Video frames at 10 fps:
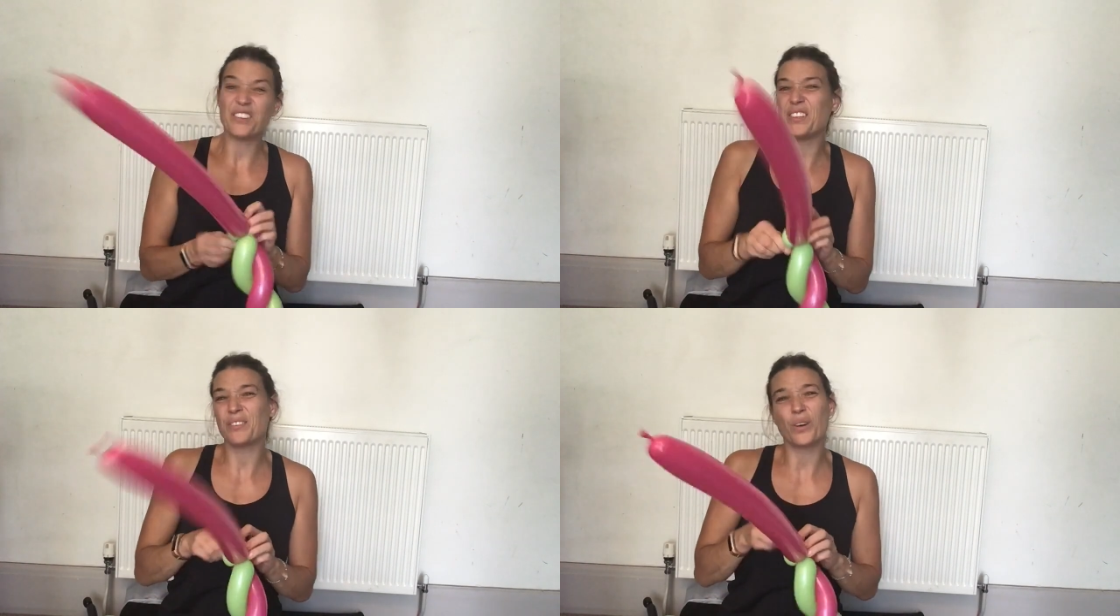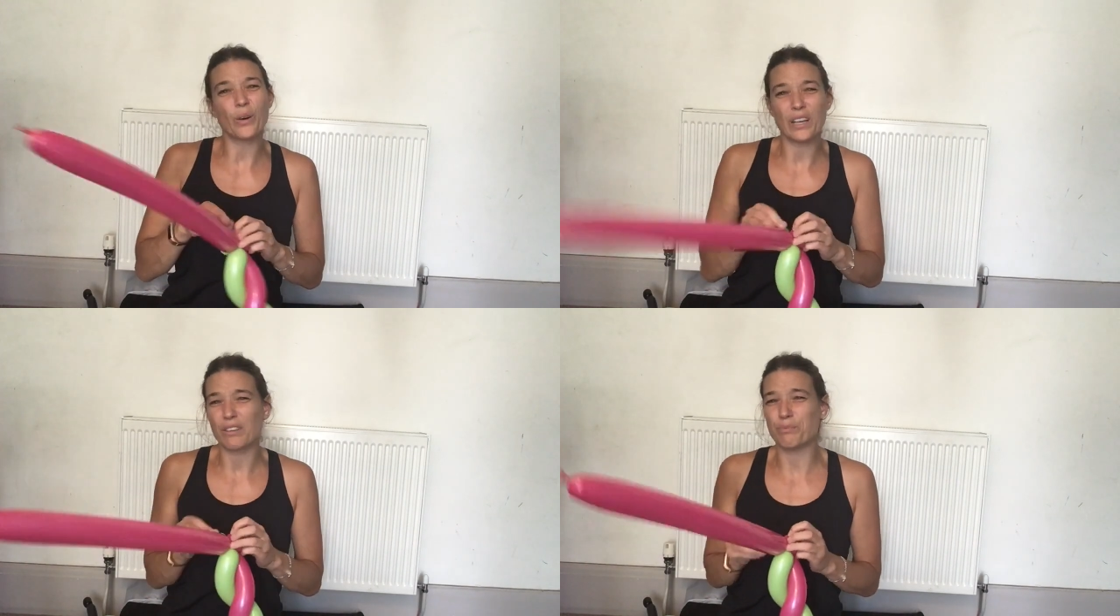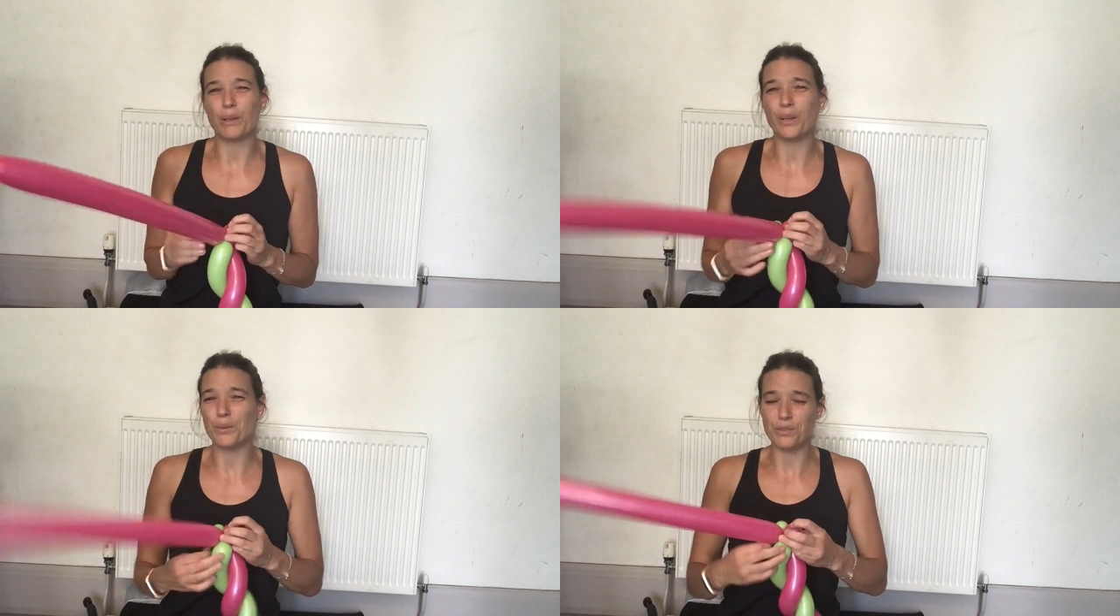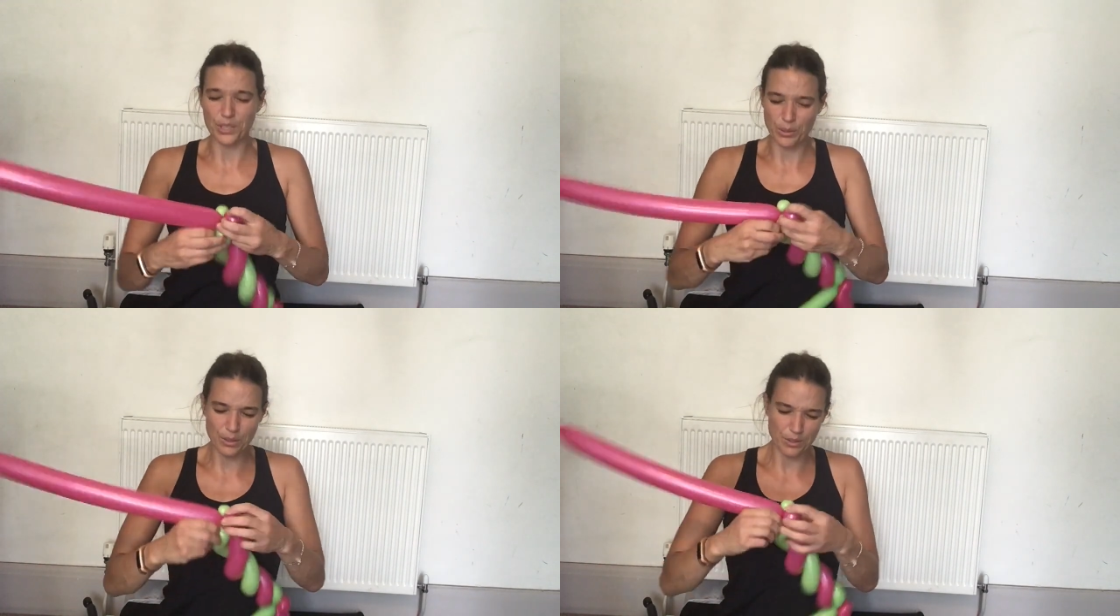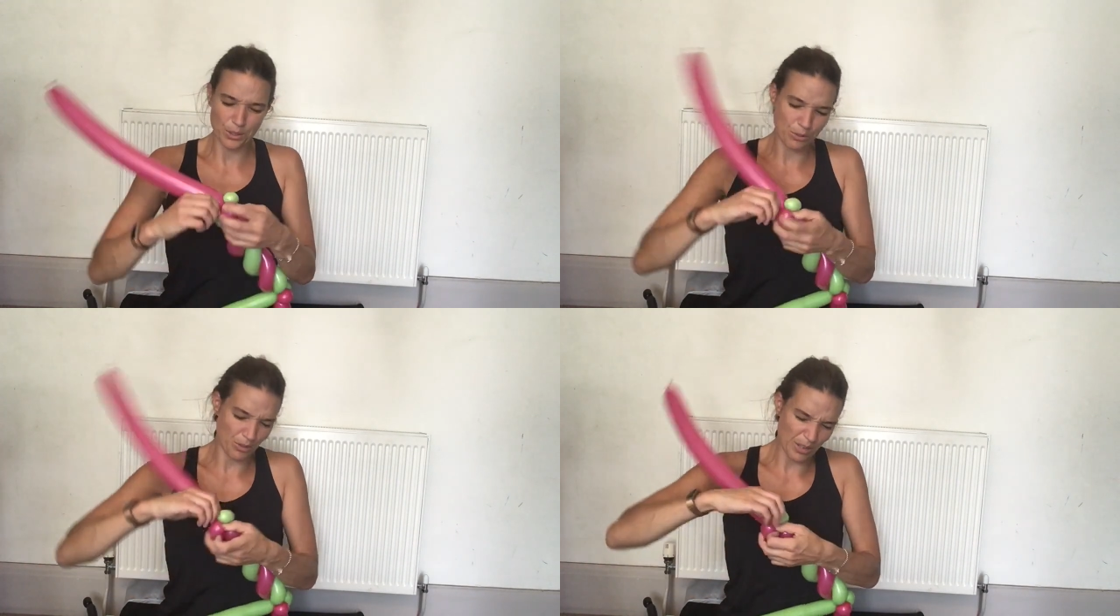If you've got enough balloons or
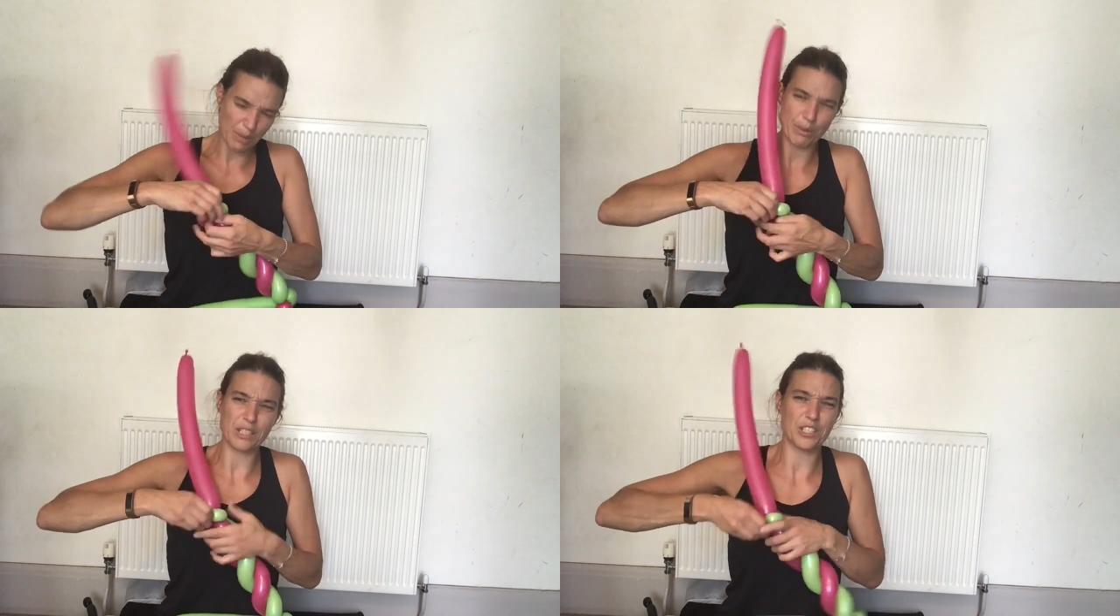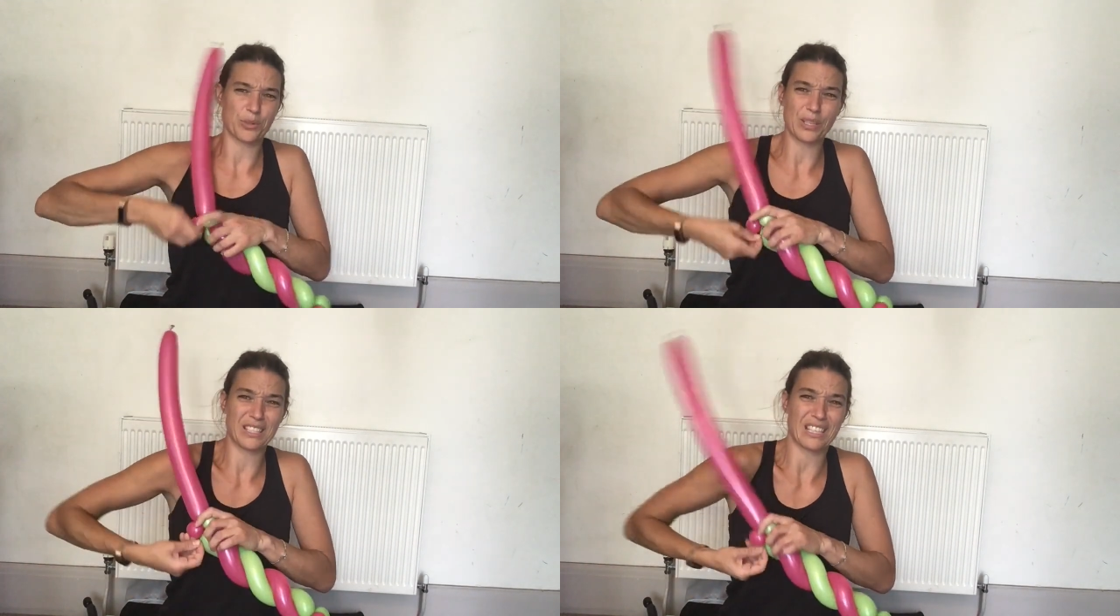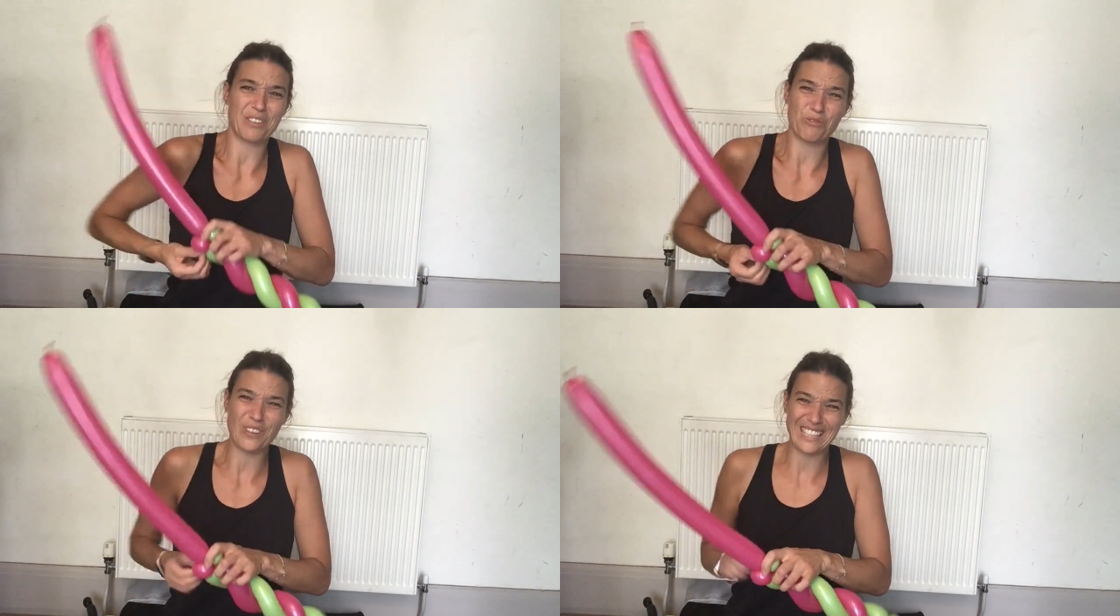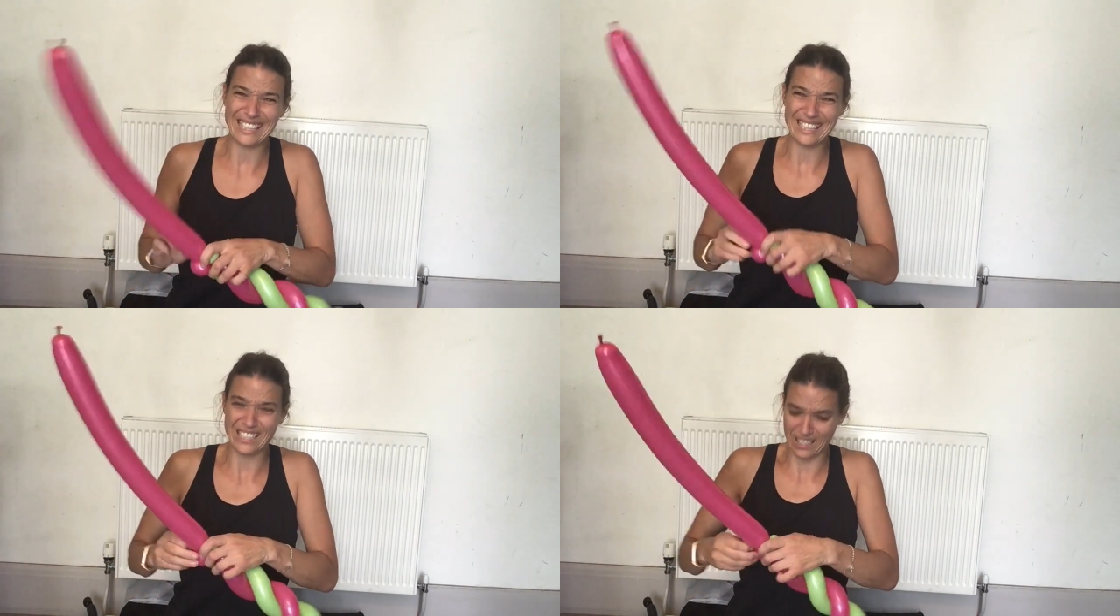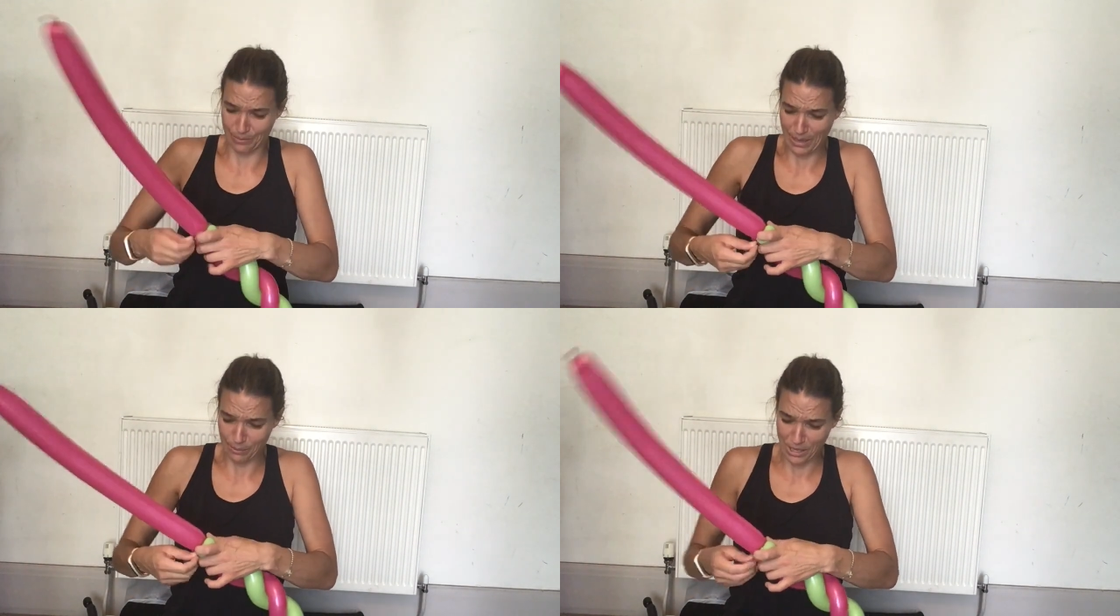do 3 pinch twists, it really
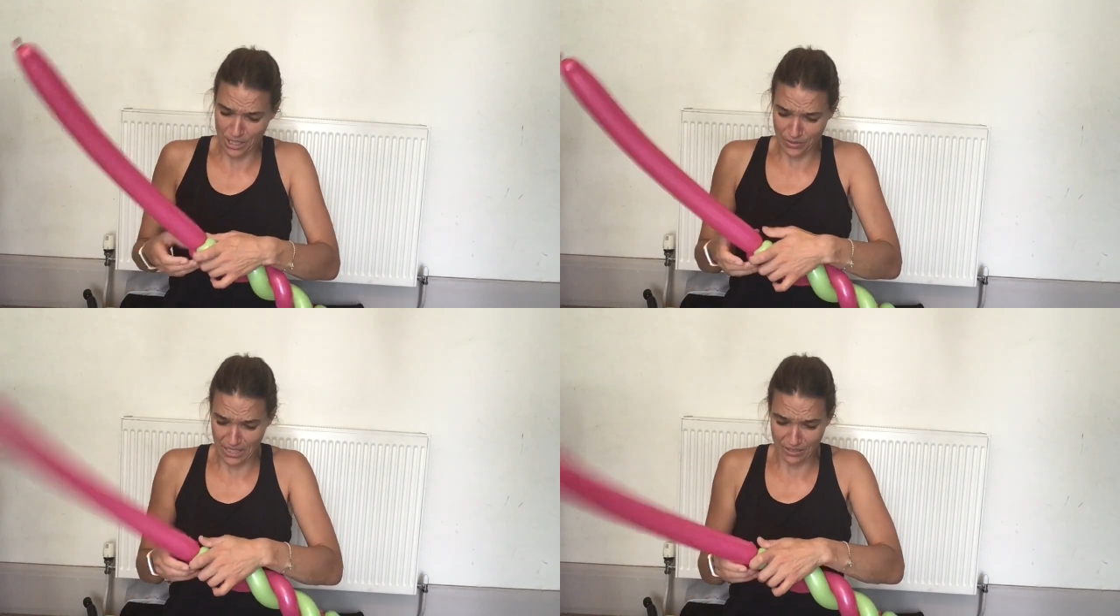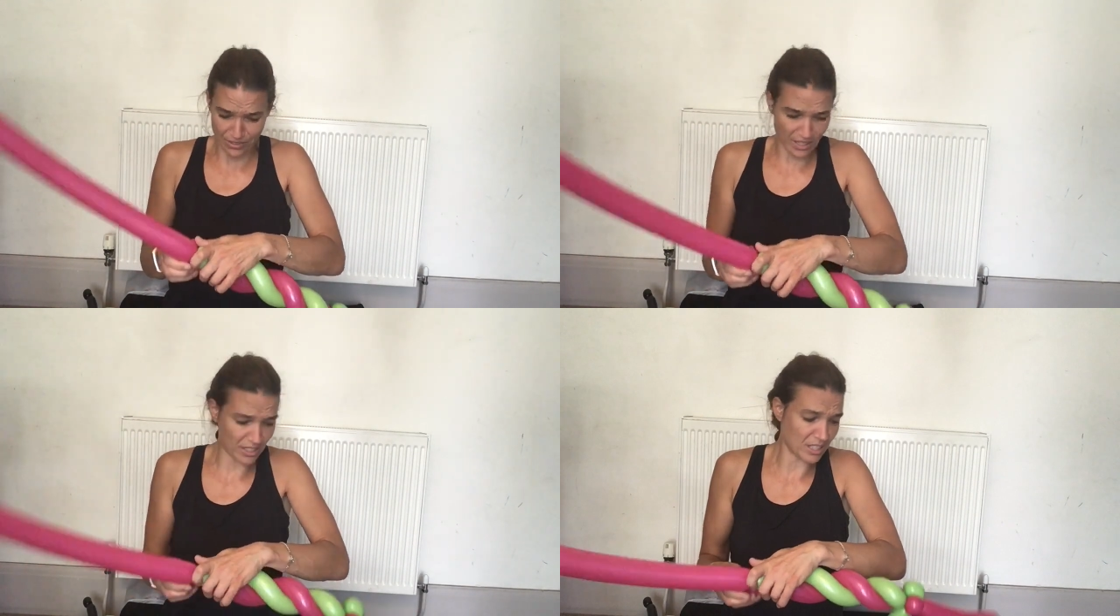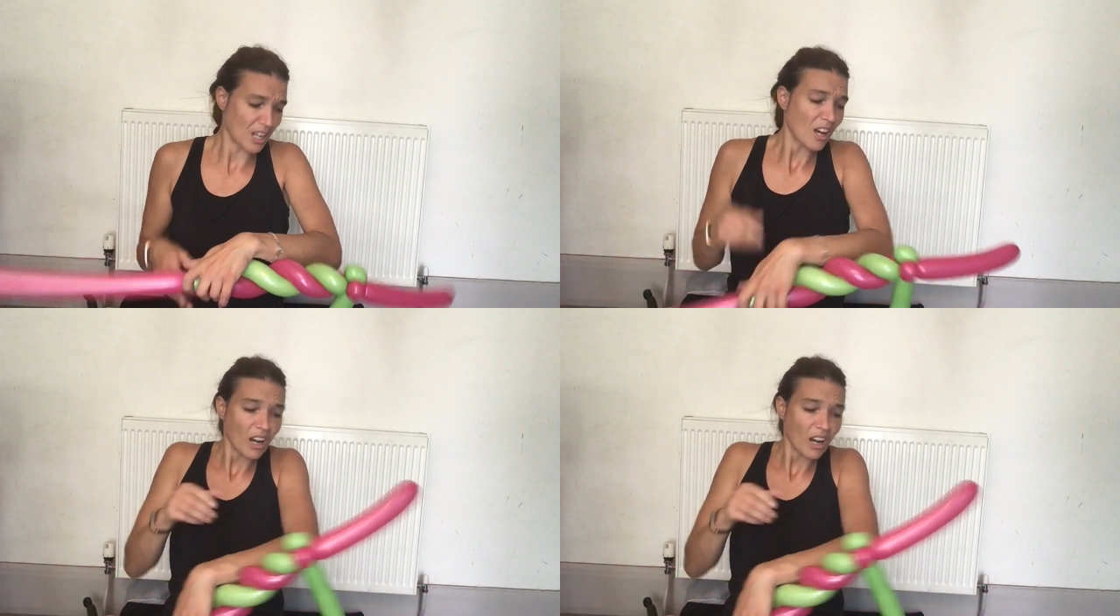doesn't make much of a difference.